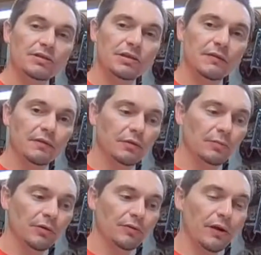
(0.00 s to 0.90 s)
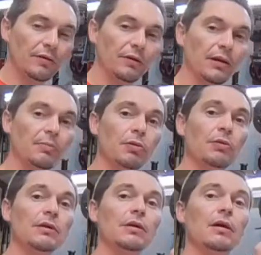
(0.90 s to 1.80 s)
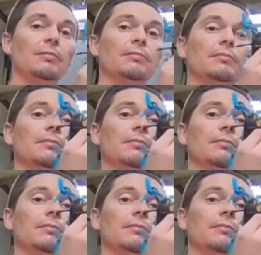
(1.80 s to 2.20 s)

just give it a little more throttle, and it'll pull it up.